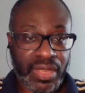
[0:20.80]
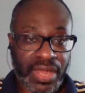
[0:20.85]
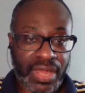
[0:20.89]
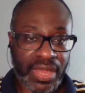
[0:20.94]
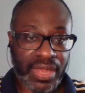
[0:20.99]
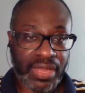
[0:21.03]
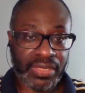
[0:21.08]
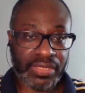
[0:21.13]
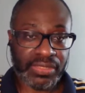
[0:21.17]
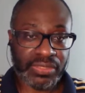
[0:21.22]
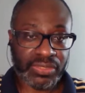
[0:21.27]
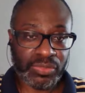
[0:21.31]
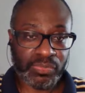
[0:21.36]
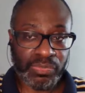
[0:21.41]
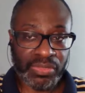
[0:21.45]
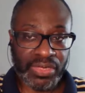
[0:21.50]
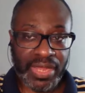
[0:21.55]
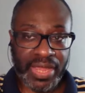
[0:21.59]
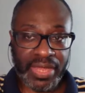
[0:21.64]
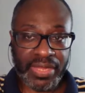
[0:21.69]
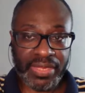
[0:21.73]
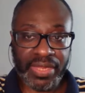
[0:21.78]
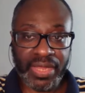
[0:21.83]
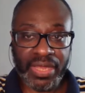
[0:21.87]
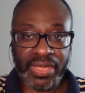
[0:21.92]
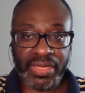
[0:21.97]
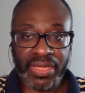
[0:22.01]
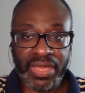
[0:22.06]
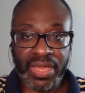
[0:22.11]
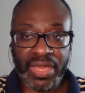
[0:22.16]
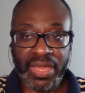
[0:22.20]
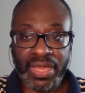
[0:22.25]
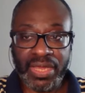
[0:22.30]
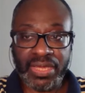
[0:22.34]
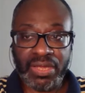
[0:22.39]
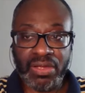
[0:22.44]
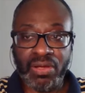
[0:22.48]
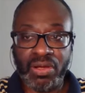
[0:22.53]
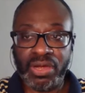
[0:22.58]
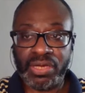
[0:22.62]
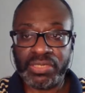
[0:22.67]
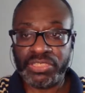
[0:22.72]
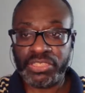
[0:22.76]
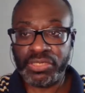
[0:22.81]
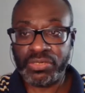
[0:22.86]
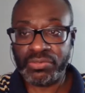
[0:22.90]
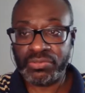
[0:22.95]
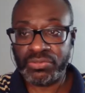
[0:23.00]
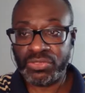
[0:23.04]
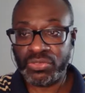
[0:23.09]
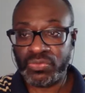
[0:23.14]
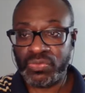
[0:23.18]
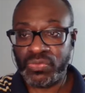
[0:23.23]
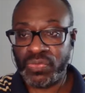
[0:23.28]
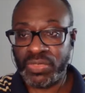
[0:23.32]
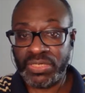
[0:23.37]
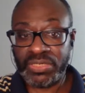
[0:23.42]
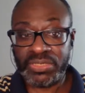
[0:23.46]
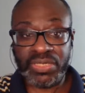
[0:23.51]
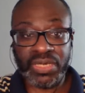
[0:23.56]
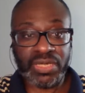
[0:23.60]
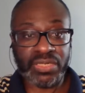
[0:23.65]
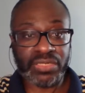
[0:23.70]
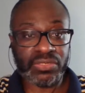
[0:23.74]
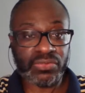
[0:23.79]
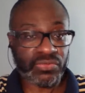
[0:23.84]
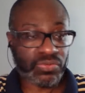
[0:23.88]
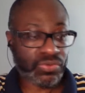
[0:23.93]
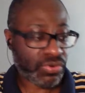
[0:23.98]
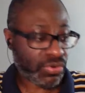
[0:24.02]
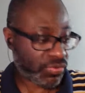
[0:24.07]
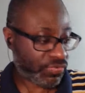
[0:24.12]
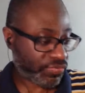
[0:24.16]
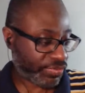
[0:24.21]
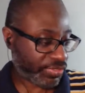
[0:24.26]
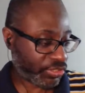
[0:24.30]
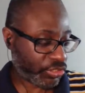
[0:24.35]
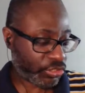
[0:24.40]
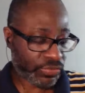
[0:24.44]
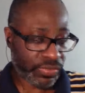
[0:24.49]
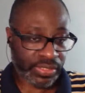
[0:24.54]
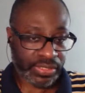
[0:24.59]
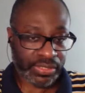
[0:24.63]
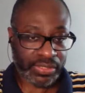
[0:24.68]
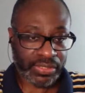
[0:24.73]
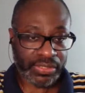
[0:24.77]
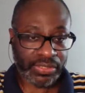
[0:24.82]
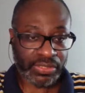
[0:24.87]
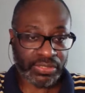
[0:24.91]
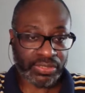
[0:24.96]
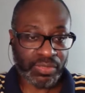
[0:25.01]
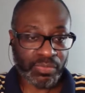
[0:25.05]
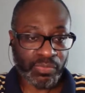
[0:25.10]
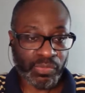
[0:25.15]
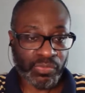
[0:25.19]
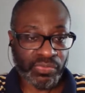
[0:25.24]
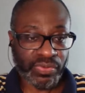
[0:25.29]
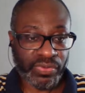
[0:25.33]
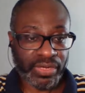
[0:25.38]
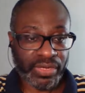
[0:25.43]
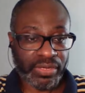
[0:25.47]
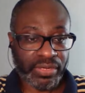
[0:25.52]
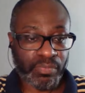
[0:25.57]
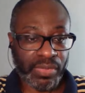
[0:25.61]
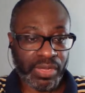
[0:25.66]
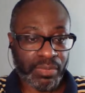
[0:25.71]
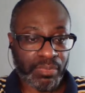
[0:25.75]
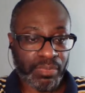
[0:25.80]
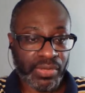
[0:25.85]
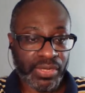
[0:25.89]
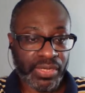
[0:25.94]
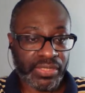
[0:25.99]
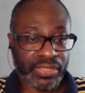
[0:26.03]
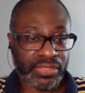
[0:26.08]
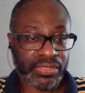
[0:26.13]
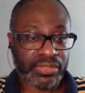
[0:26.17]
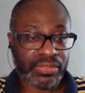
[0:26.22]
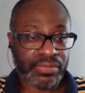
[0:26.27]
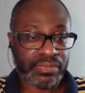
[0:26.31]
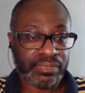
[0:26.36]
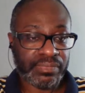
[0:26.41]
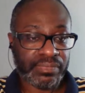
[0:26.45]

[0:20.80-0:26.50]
Angus Black, aka R Jones. We want to thank you all for joining us. I'm gonna bring in my buddy